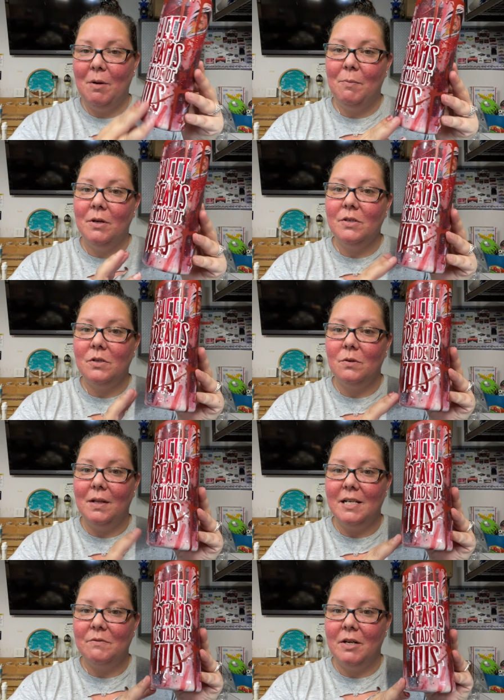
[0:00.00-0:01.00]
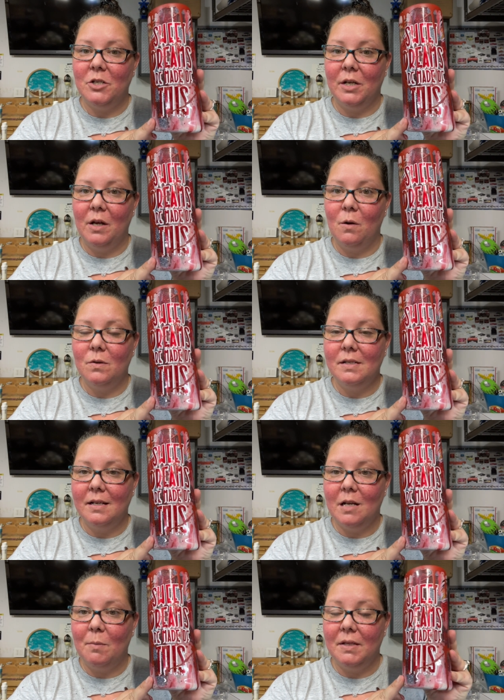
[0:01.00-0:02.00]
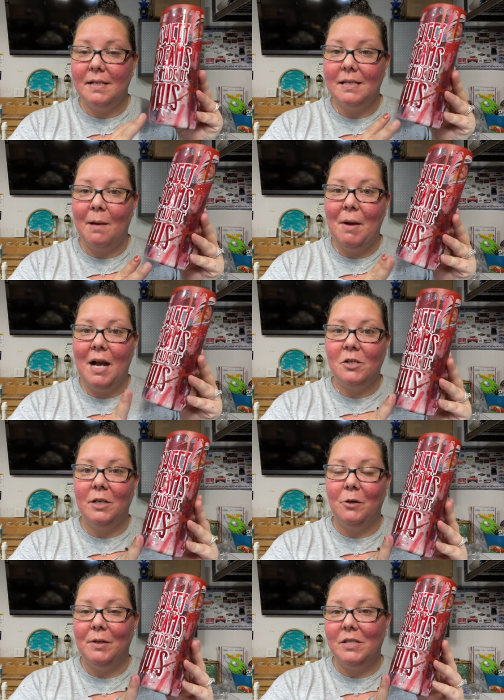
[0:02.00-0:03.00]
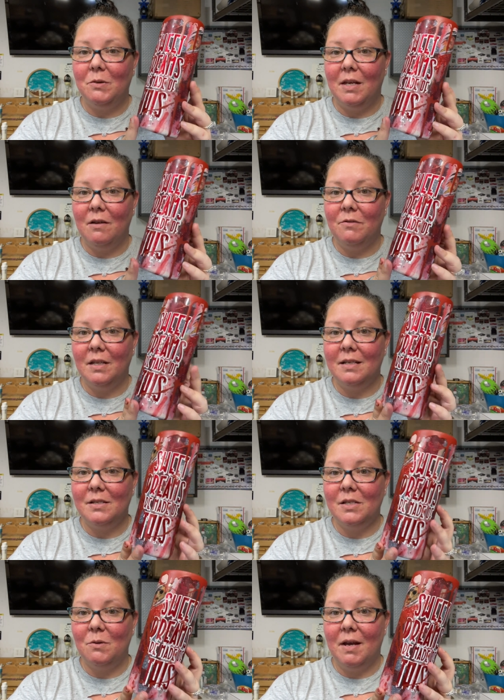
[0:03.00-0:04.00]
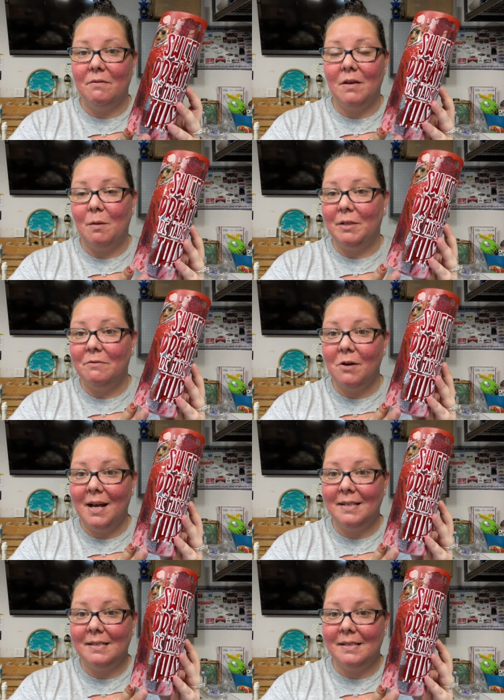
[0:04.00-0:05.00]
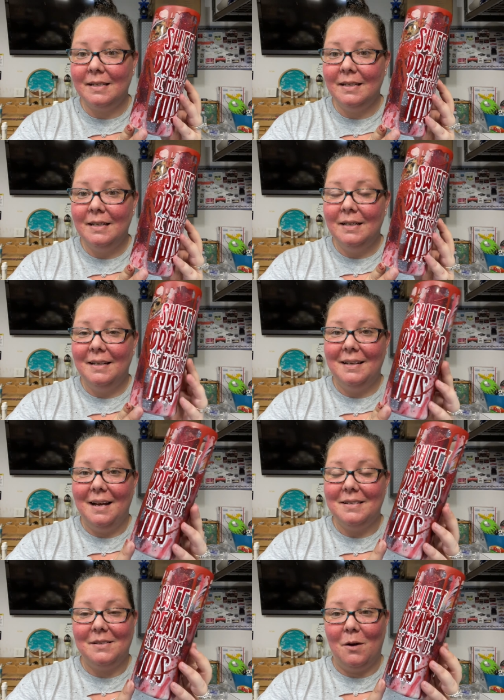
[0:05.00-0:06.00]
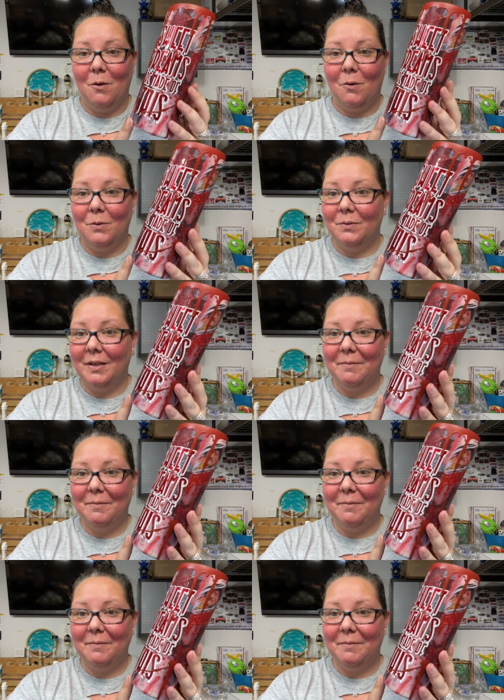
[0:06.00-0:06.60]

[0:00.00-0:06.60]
gonna put two last finishing coats on top of this. I'm actually going to gift this to a family friend. So,